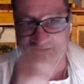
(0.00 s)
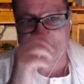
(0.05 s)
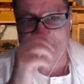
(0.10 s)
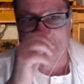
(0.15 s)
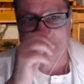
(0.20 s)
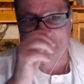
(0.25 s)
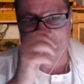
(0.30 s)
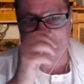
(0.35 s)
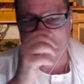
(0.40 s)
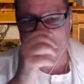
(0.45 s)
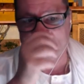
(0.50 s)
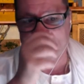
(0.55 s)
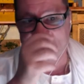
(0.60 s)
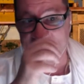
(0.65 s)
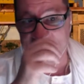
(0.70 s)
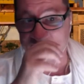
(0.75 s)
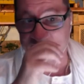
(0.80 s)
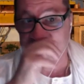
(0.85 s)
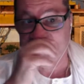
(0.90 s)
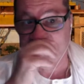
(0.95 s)
Okay,
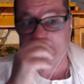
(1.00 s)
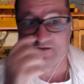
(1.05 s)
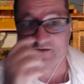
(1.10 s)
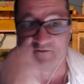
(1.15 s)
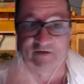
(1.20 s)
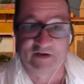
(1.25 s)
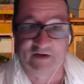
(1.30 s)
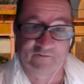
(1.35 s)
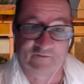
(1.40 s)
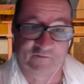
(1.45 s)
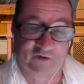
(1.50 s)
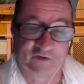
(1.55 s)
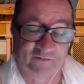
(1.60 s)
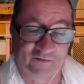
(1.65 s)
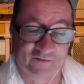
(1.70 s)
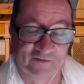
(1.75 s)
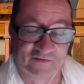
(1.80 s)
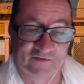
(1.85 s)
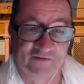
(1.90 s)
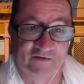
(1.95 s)
the very, very
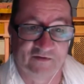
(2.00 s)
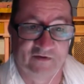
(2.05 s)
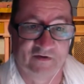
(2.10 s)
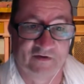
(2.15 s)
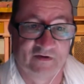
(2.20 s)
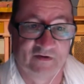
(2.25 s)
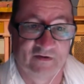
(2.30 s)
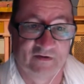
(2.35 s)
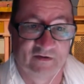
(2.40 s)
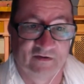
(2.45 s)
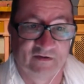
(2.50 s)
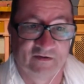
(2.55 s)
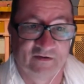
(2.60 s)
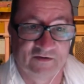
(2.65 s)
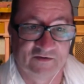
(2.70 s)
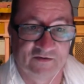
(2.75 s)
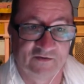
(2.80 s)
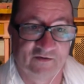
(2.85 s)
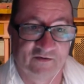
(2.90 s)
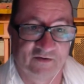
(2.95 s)
famous
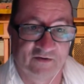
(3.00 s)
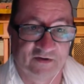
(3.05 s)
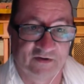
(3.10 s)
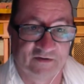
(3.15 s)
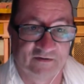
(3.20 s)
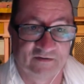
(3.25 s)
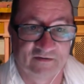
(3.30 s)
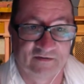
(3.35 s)
story.